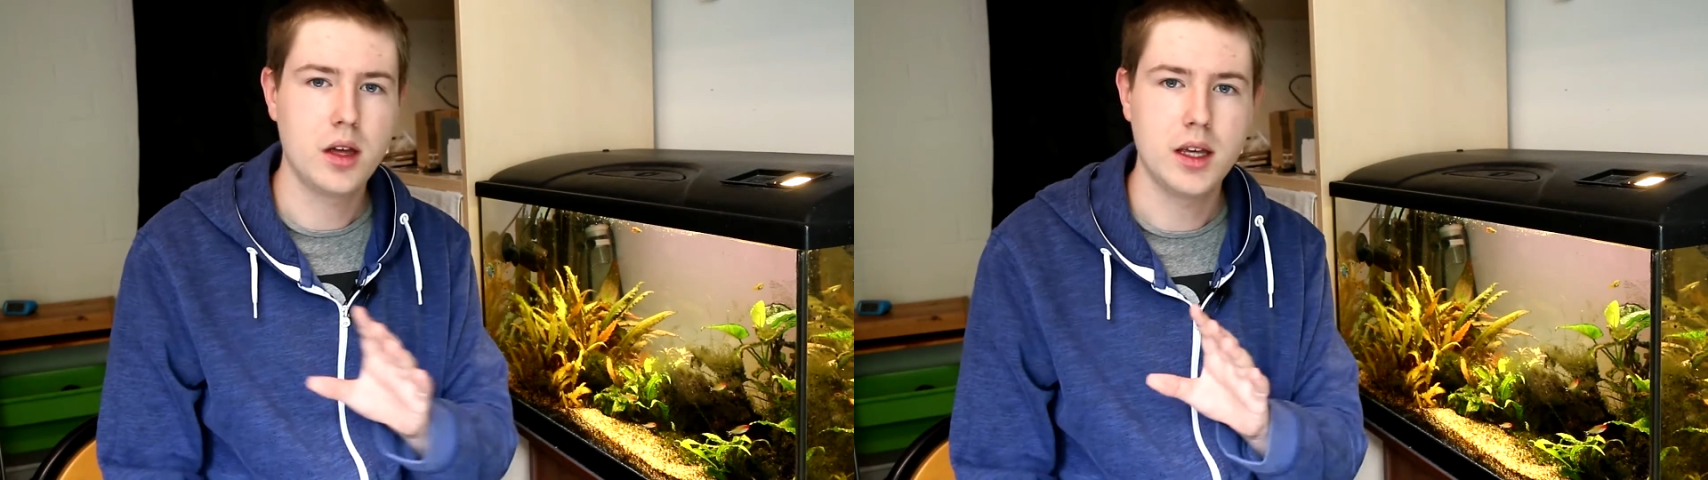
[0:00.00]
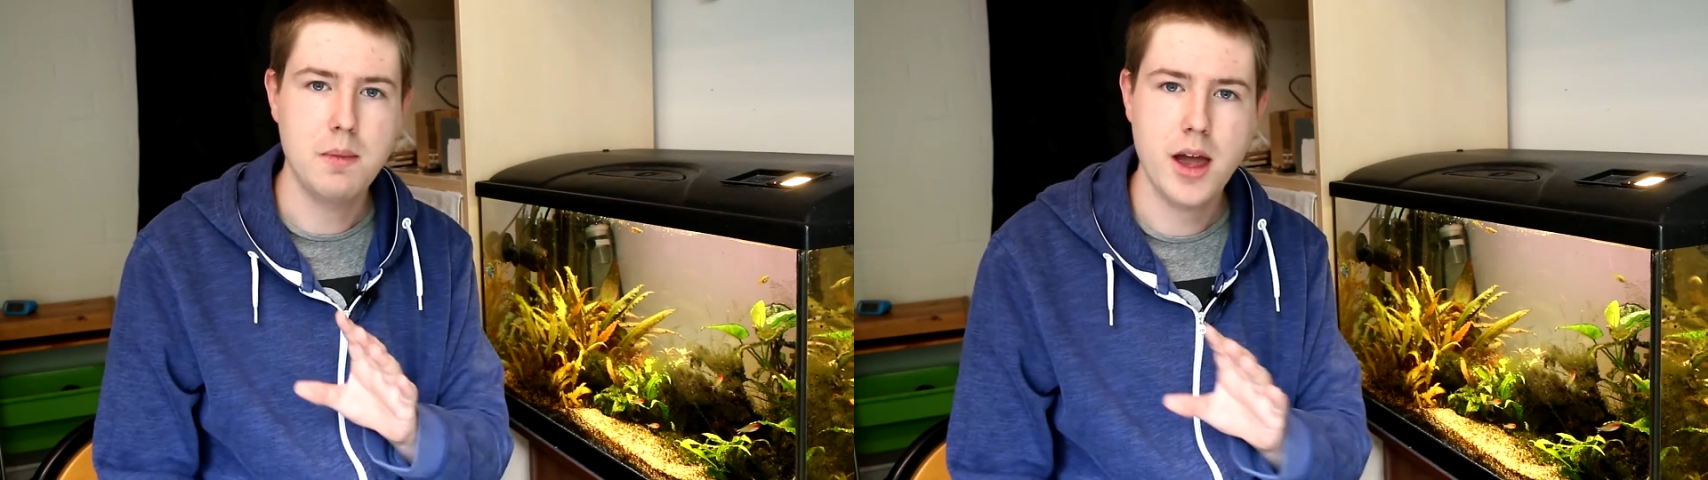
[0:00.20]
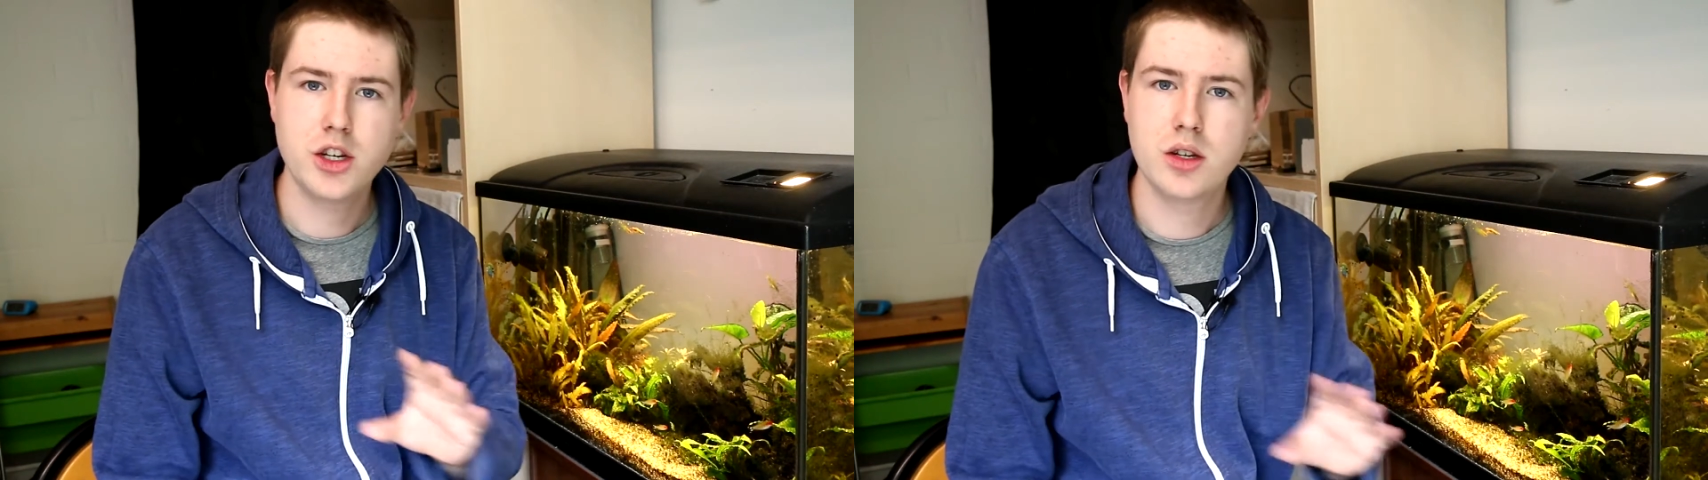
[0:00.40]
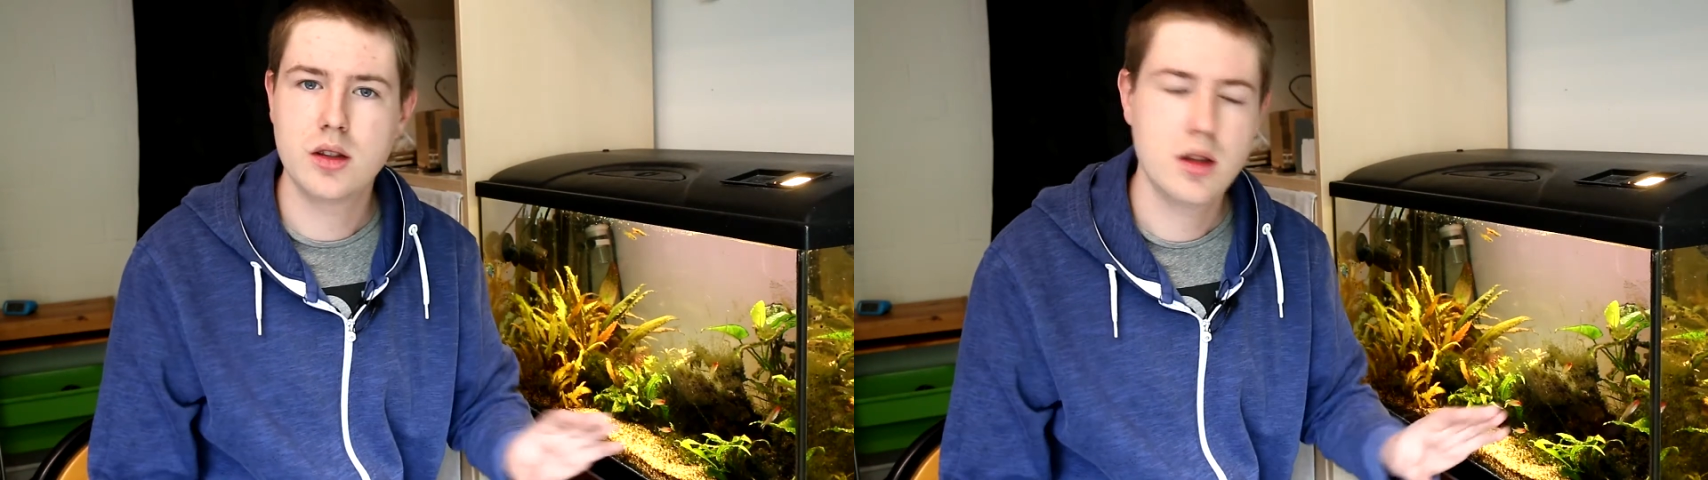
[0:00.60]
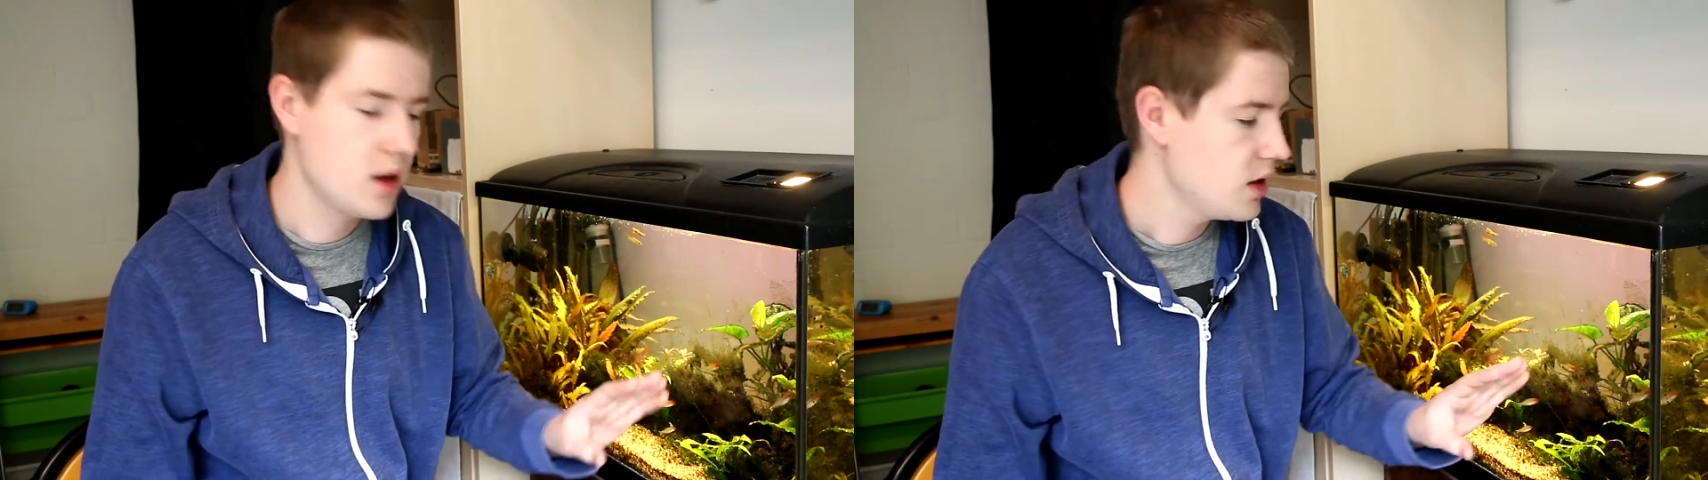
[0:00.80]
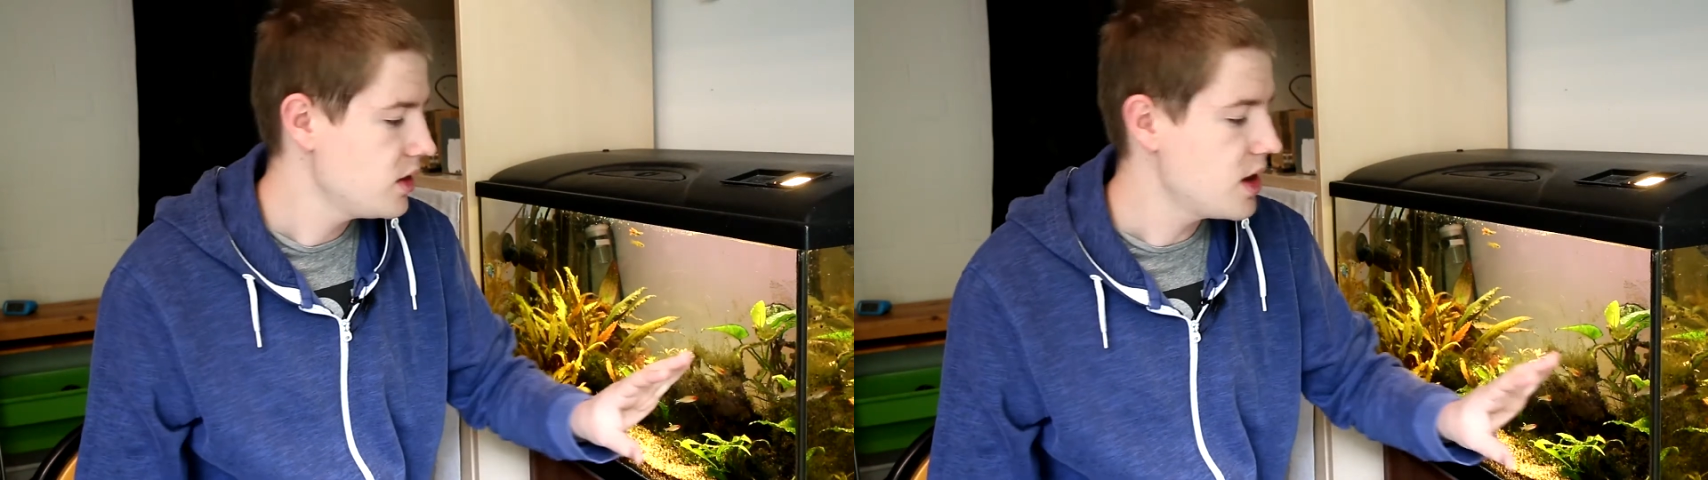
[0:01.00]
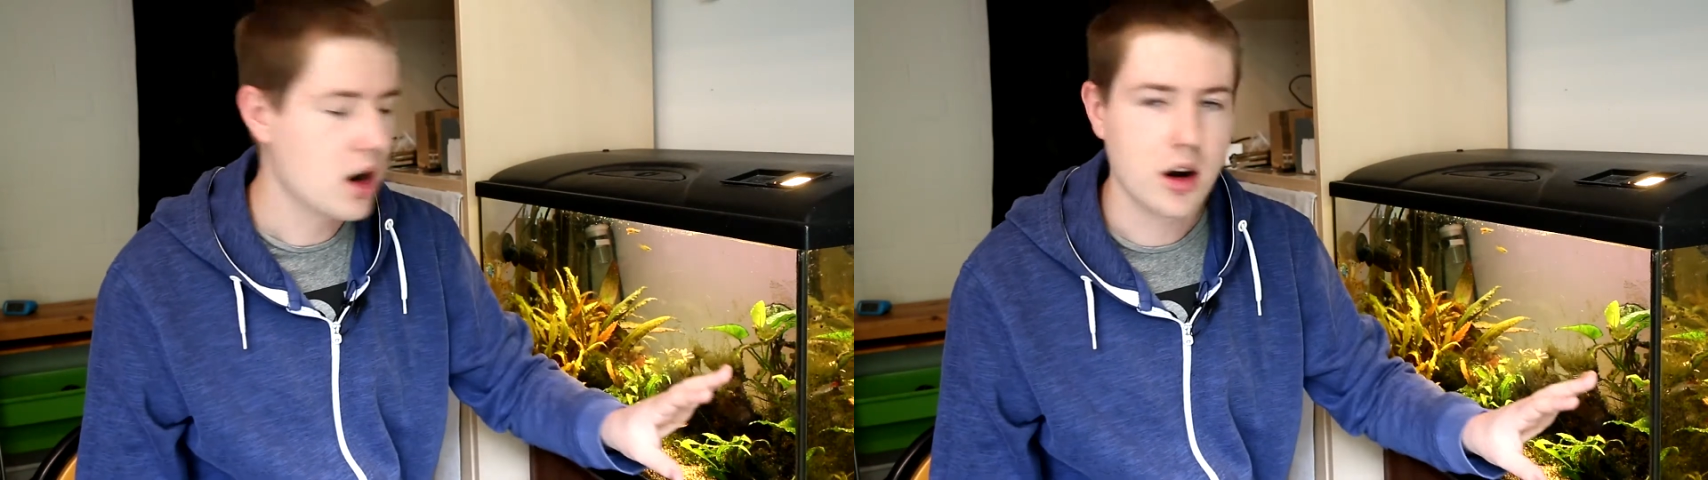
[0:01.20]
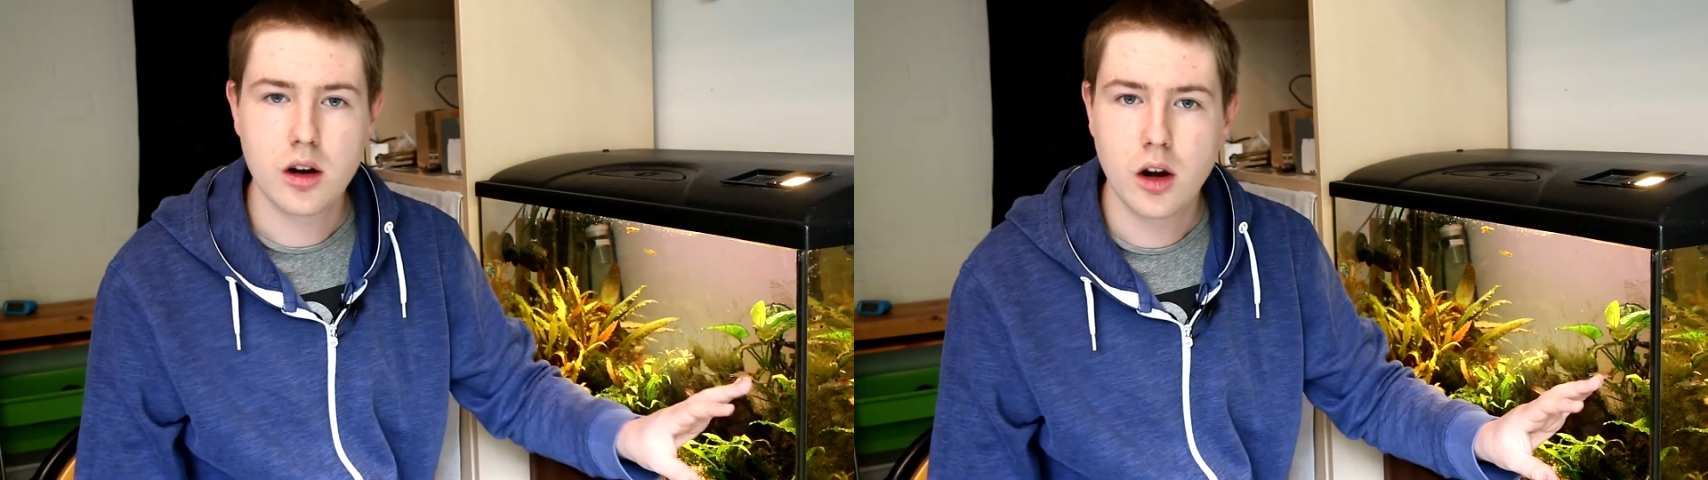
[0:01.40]
imagine there
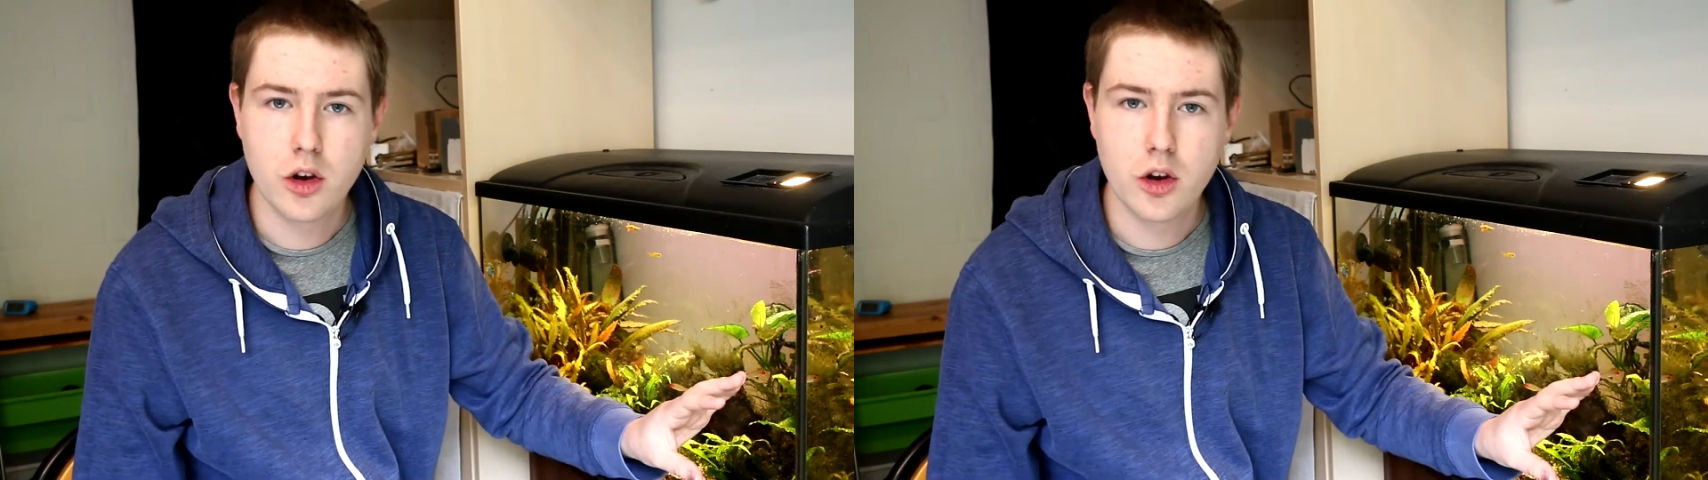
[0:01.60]
are